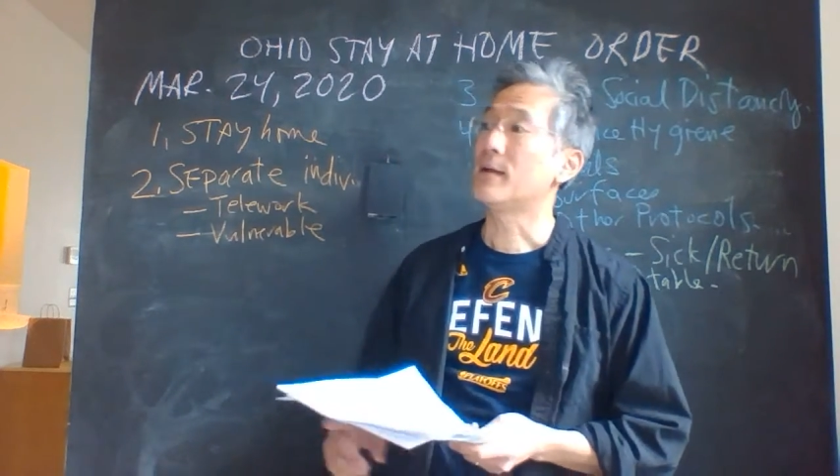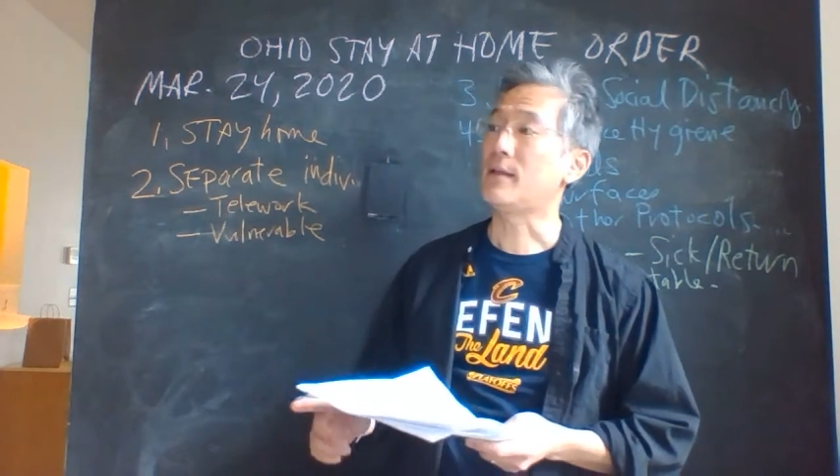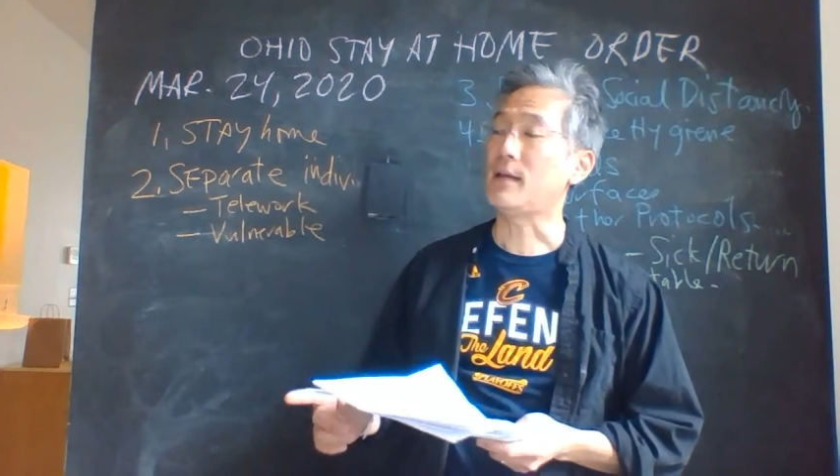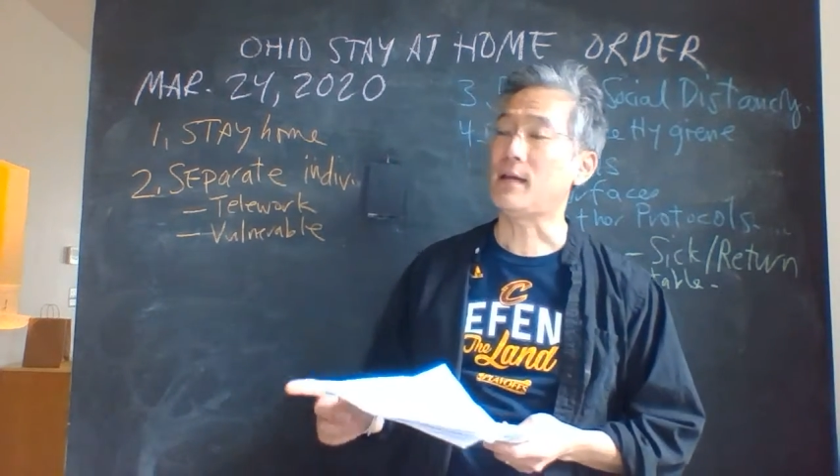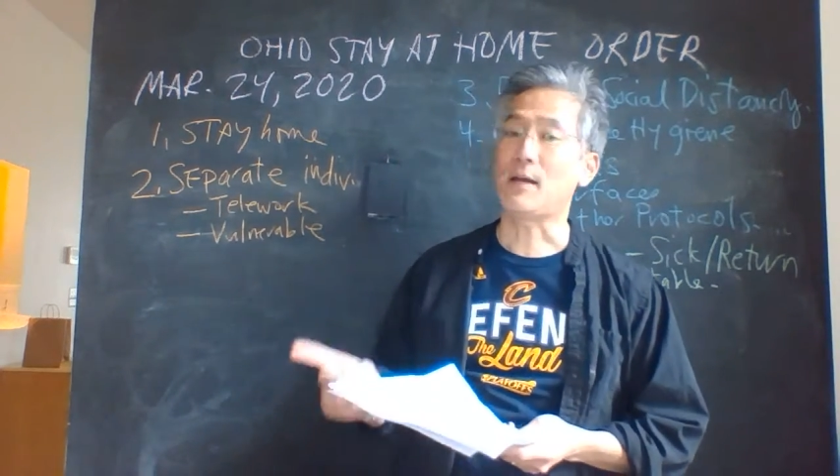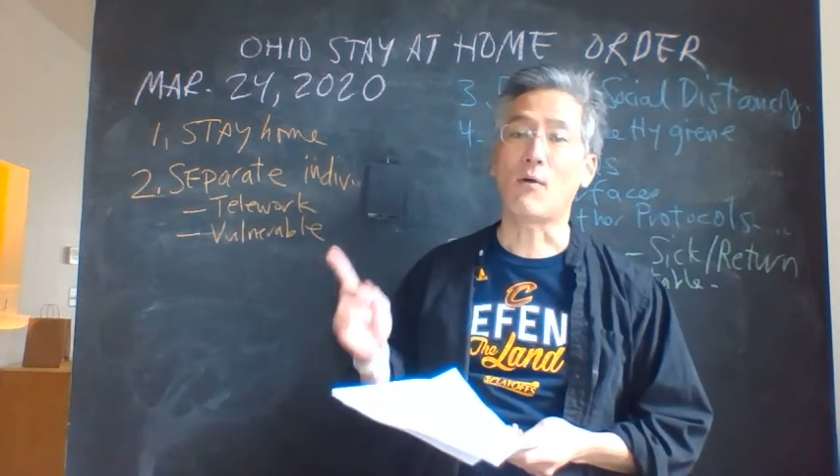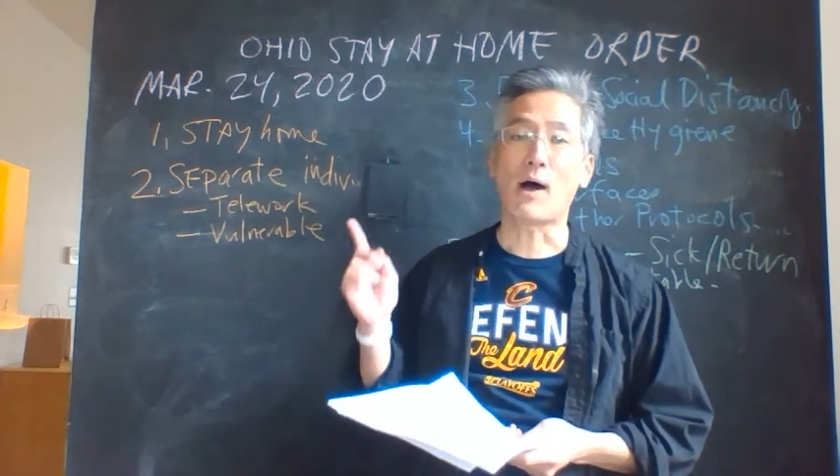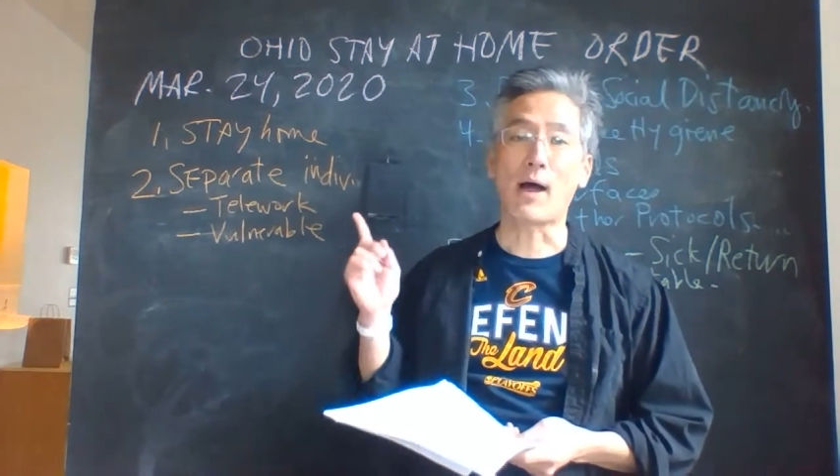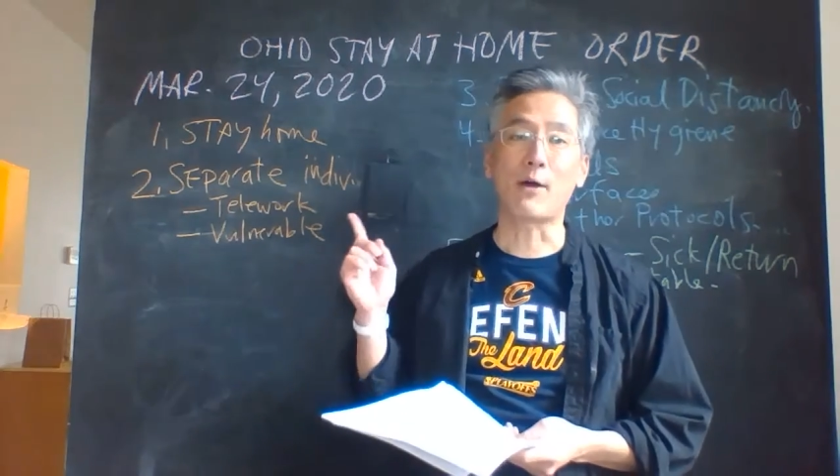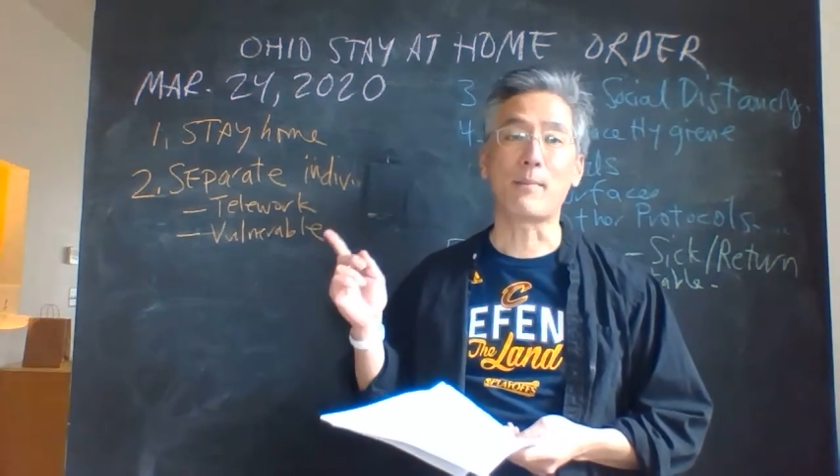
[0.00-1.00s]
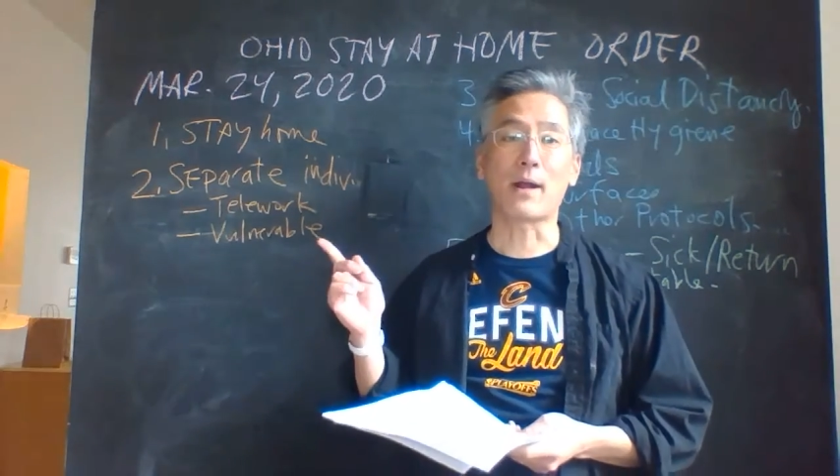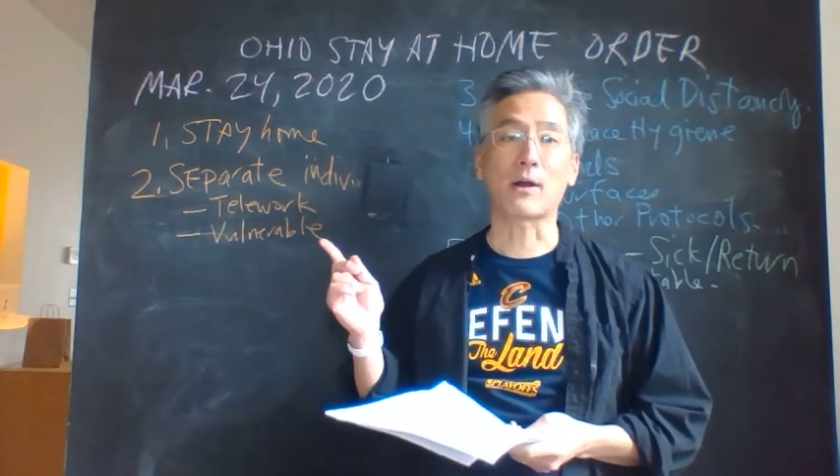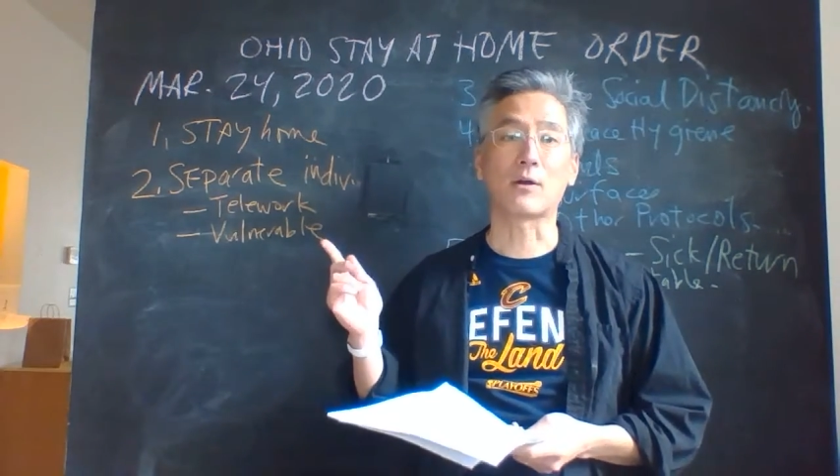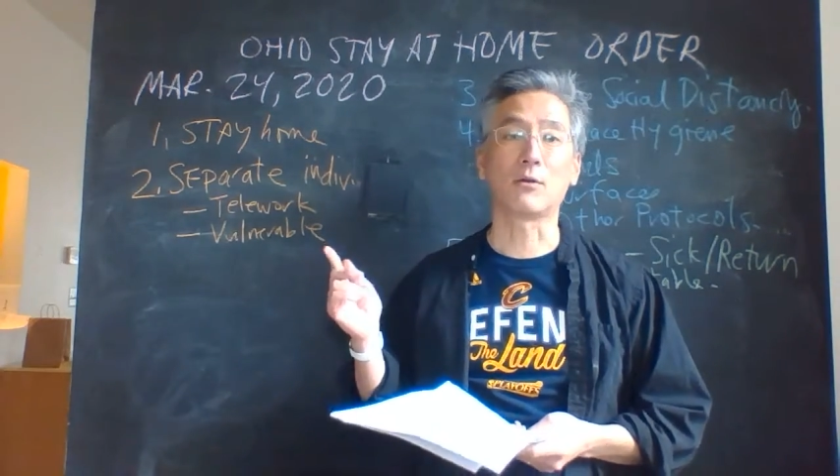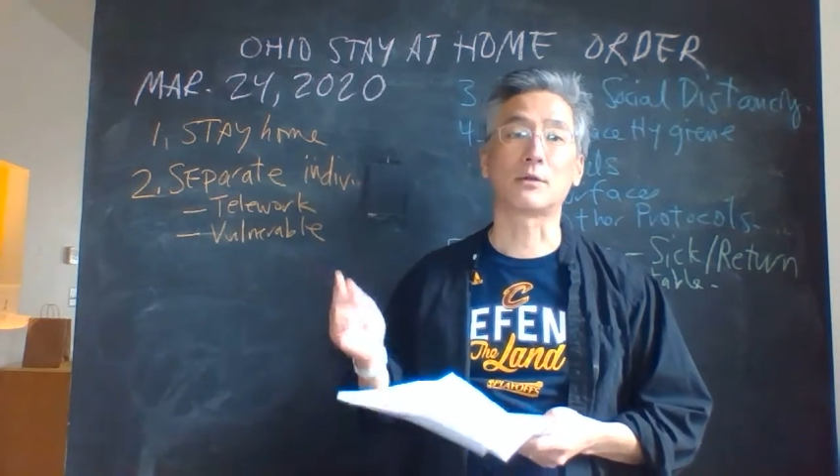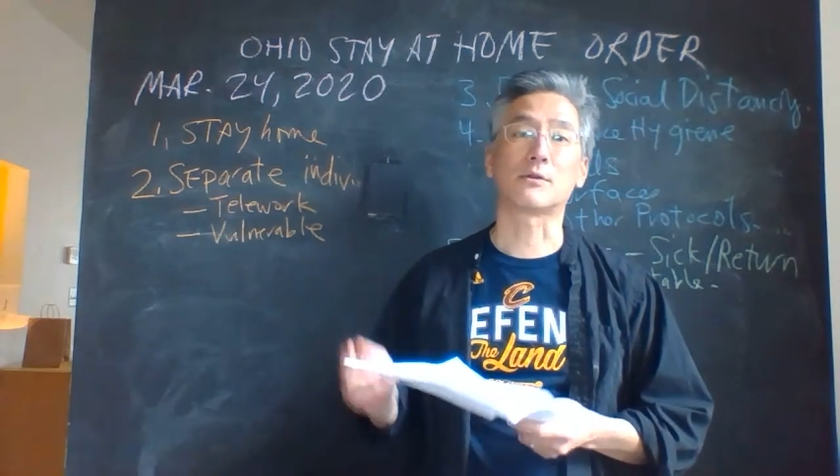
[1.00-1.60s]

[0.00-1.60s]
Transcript: the Ohio Medical